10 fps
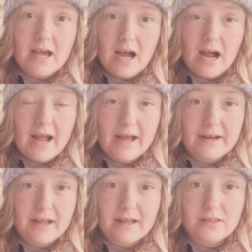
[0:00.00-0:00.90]
I had
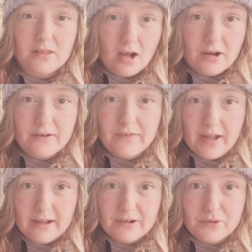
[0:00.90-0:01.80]
a lot of
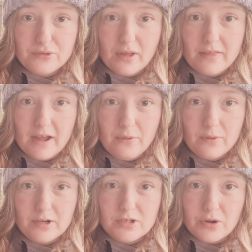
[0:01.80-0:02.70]
eggs that
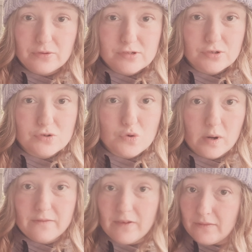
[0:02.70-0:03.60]
would go to
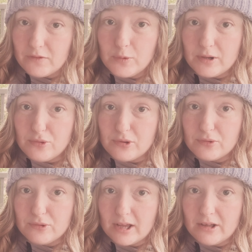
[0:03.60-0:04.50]
25,
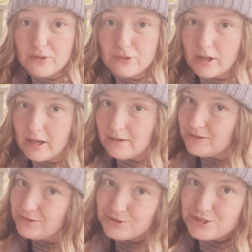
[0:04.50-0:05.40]
26 days,
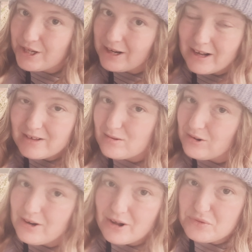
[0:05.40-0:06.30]
and chicken eggs are
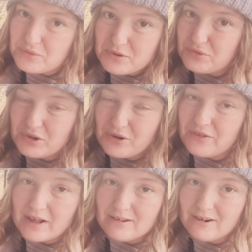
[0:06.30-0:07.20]
not supposed to go
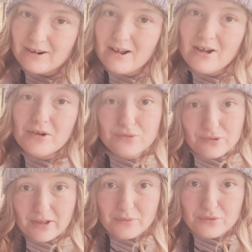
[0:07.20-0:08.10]
that long. So
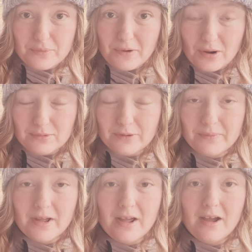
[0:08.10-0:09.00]
that was a problem.
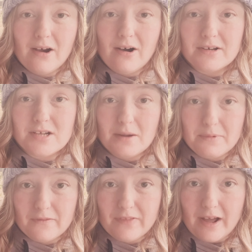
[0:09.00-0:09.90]
On top
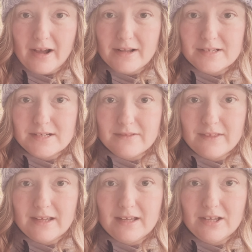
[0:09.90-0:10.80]
of that,
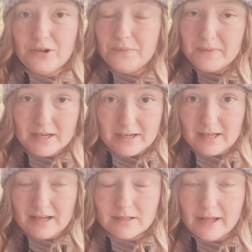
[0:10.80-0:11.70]
the
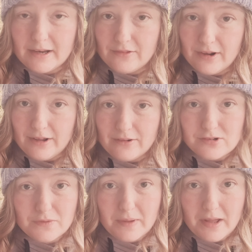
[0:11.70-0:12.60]
humidity. It either held
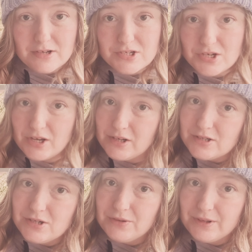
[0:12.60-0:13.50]
too much,
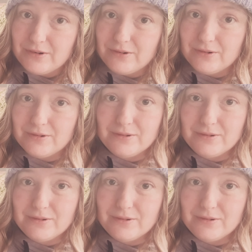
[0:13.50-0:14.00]
too little.